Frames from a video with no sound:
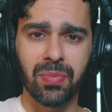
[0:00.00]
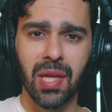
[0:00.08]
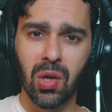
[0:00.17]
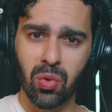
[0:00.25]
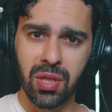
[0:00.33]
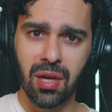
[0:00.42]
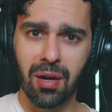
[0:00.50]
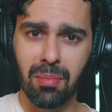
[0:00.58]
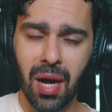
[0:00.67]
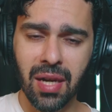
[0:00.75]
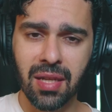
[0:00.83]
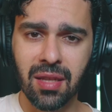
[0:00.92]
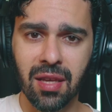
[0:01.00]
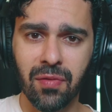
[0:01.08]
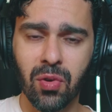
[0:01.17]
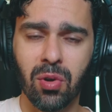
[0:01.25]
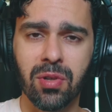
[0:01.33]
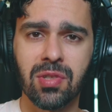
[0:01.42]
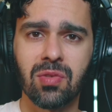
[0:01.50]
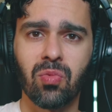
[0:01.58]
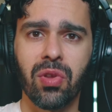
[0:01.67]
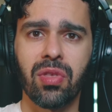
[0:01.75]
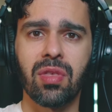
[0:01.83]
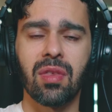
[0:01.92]
not only harmonically, of course,
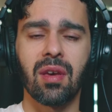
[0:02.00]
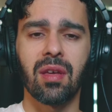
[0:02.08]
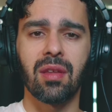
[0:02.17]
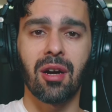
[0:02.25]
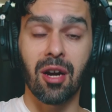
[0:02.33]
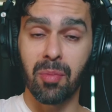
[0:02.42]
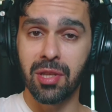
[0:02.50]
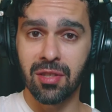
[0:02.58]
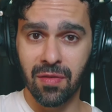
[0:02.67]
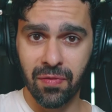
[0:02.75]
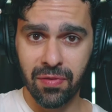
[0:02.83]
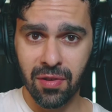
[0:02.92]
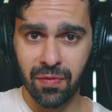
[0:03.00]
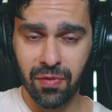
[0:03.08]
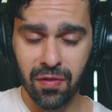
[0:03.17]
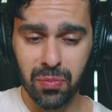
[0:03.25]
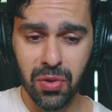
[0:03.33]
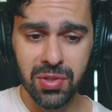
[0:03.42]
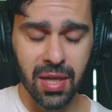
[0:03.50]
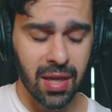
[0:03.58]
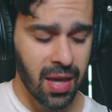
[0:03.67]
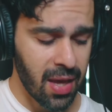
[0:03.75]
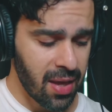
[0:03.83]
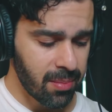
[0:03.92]
with the harmony of
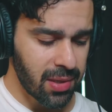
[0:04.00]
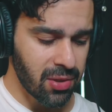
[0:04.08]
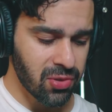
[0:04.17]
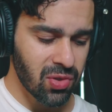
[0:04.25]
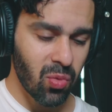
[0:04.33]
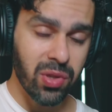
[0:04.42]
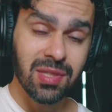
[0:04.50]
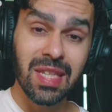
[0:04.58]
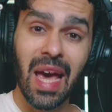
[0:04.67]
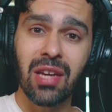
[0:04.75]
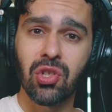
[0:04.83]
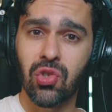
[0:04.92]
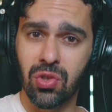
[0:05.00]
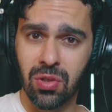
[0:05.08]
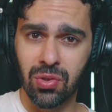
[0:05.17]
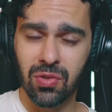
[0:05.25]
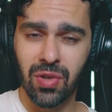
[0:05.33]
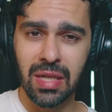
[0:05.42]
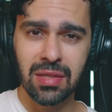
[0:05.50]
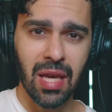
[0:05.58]
music, but also with textures, right?